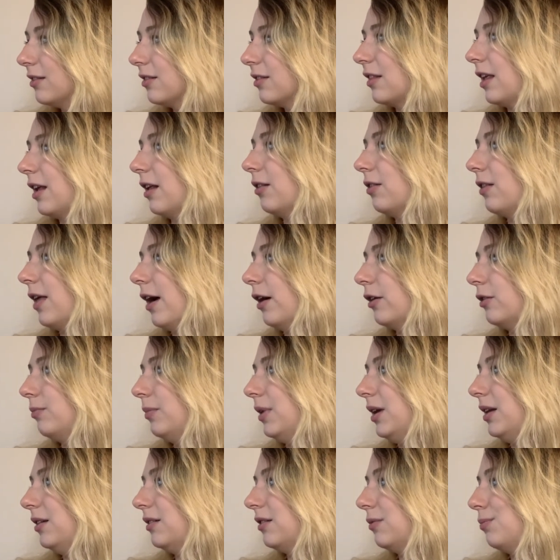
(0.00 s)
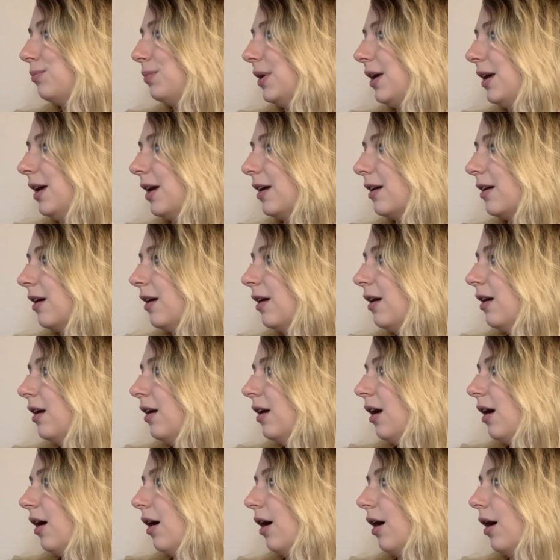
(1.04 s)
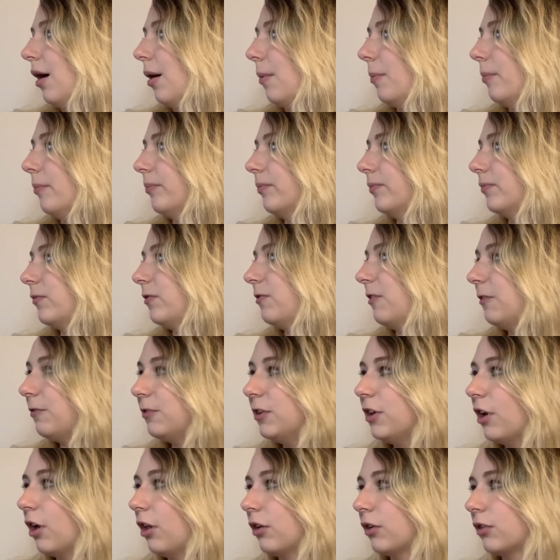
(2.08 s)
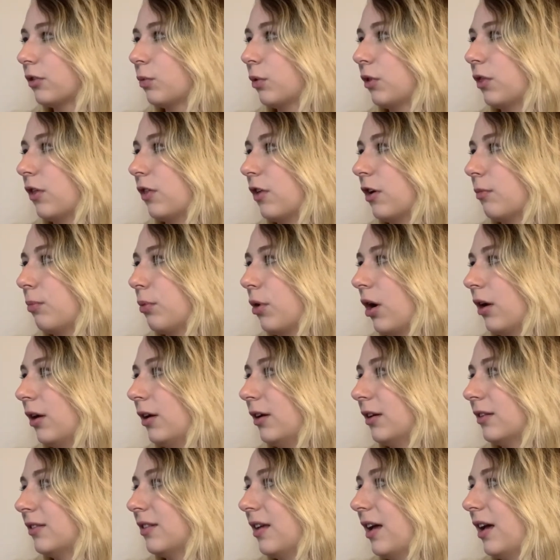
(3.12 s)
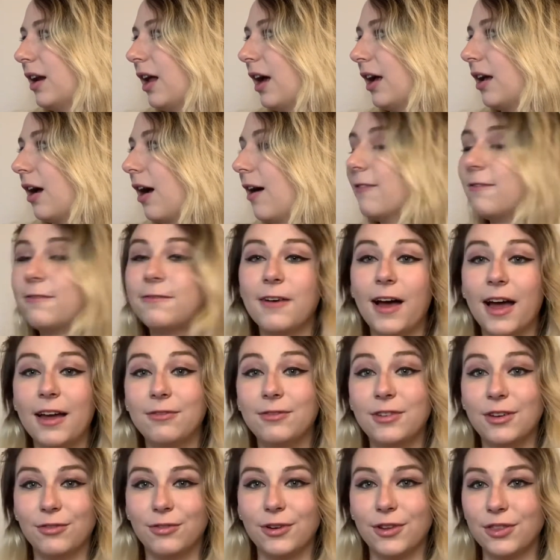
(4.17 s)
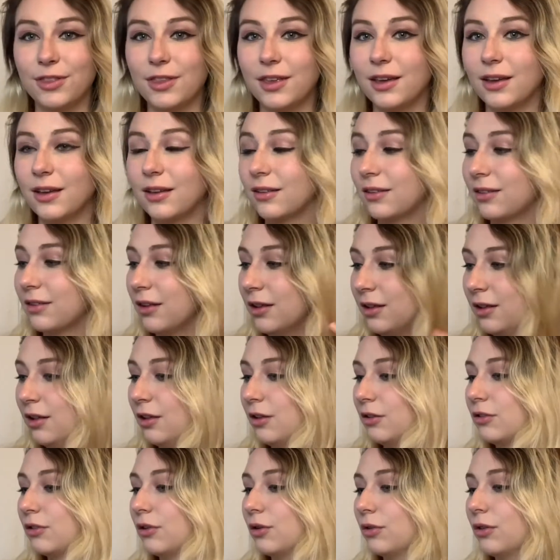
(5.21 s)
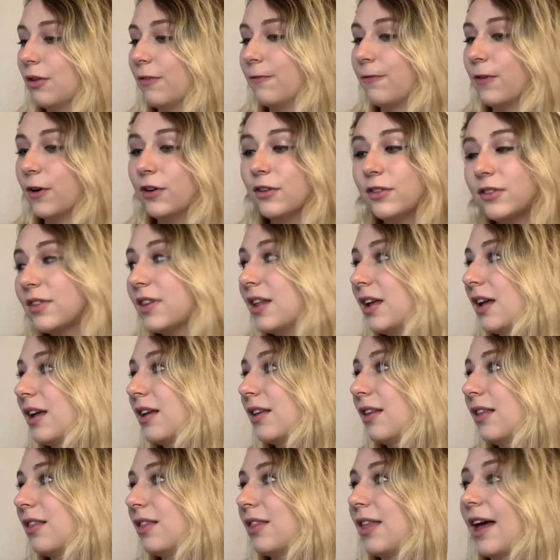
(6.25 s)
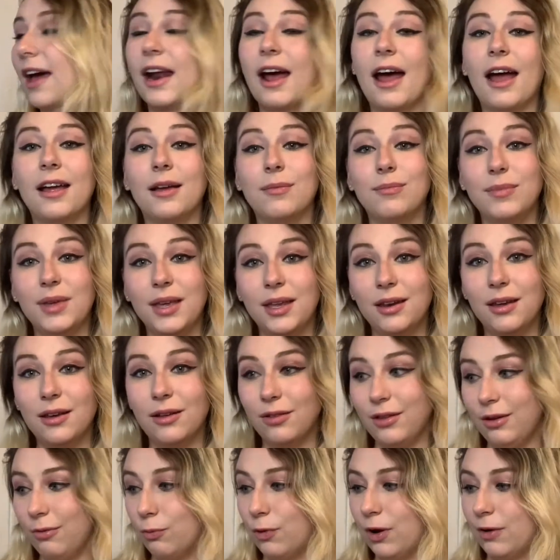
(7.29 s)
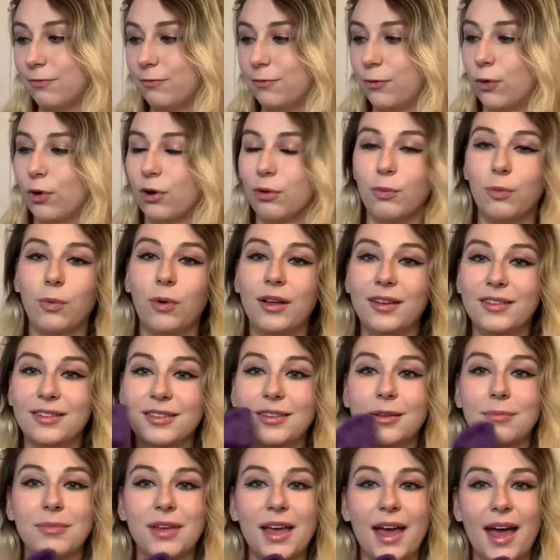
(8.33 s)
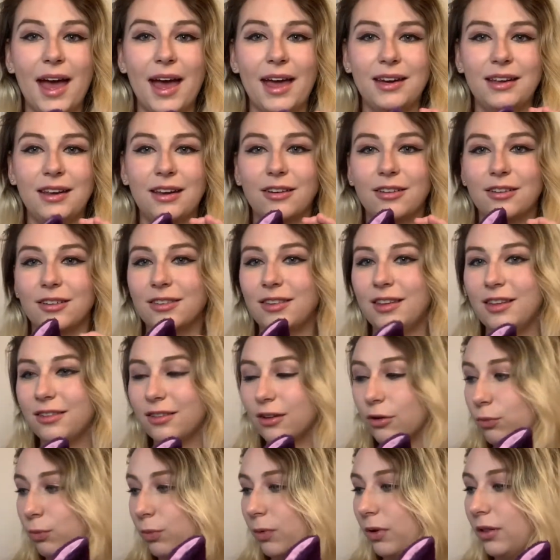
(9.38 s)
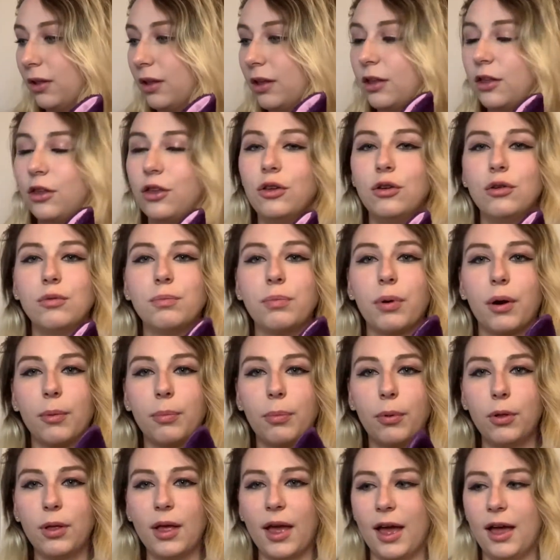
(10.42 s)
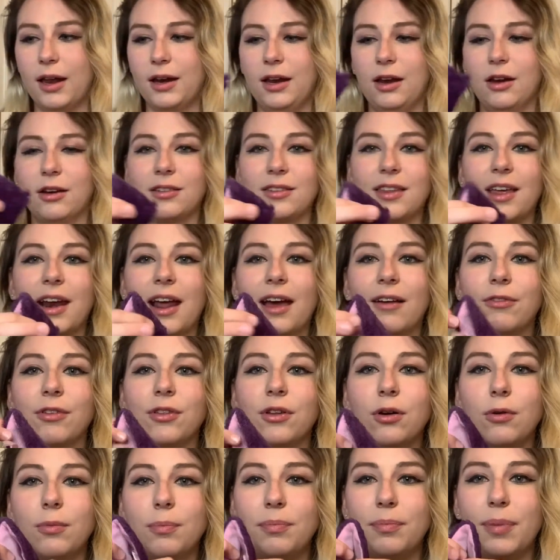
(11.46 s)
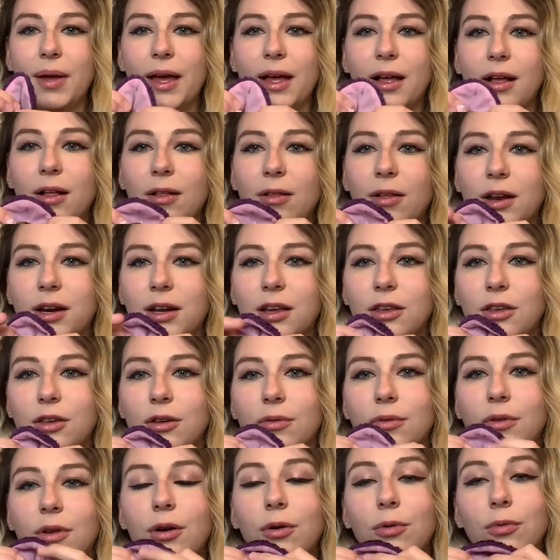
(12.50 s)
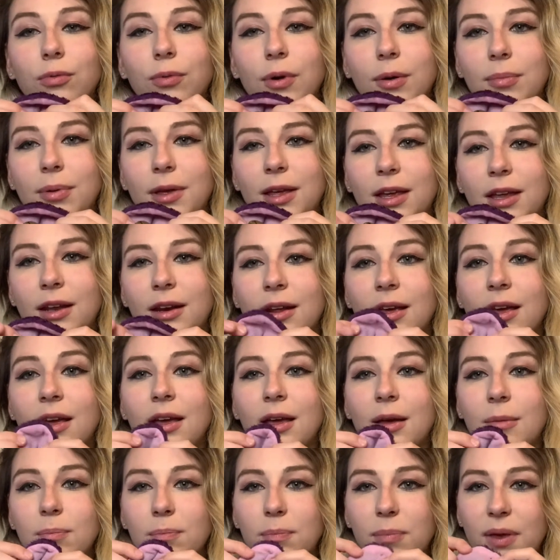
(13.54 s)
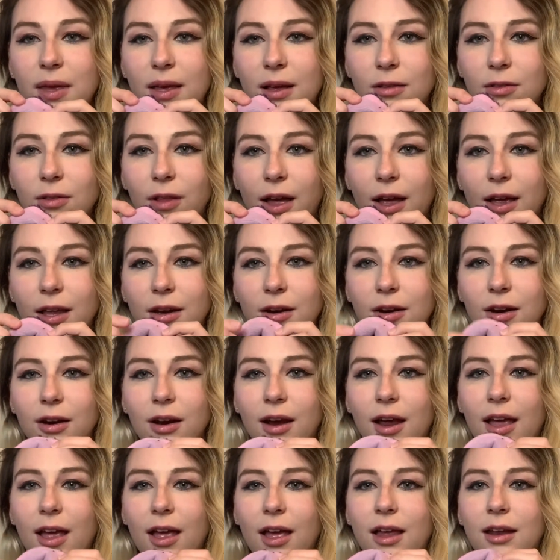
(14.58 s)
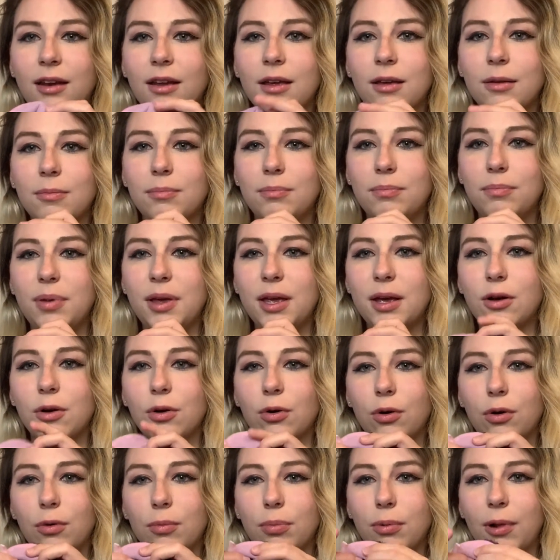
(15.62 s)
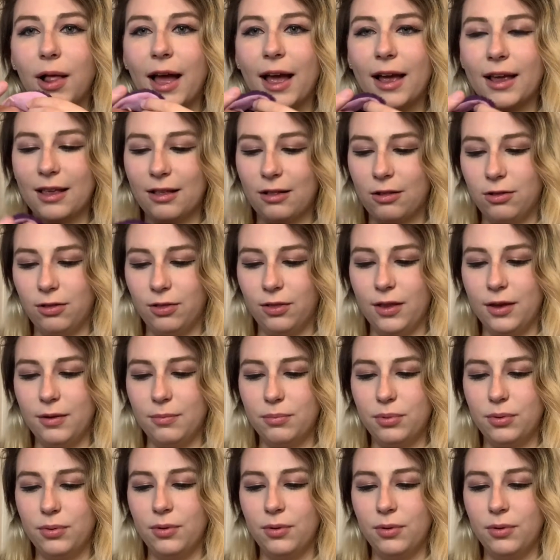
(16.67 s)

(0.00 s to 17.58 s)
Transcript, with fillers: They allowed me to pick $50 worth of their products, and I got 5 different things. So the first thing that I immediately went for was some cat ears. These are really cute purple cat ears that have a little bell and a cute little ribbon, pink liner, and a big old black clip.